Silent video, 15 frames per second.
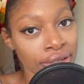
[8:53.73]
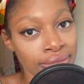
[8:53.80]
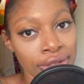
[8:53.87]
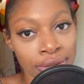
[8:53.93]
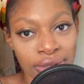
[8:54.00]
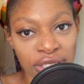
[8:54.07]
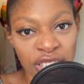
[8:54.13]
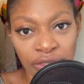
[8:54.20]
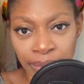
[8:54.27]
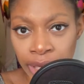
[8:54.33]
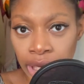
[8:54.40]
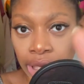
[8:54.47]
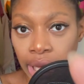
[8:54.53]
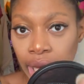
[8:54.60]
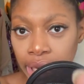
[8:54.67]
right, don't
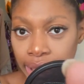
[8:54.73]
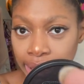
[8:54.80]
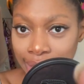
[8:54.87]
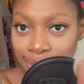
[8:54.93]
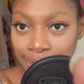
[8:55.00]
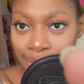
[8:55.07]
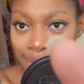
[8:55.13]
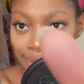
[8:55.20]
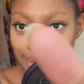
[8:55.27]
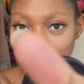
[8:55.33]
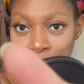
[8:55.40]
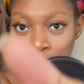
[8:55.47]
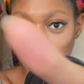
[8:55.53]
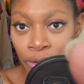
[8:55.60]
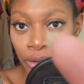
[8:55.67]
stuff me in a locker.
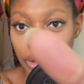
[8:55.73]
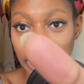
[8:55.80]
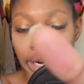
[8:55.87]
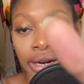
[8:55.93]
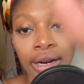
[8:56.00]
Don't you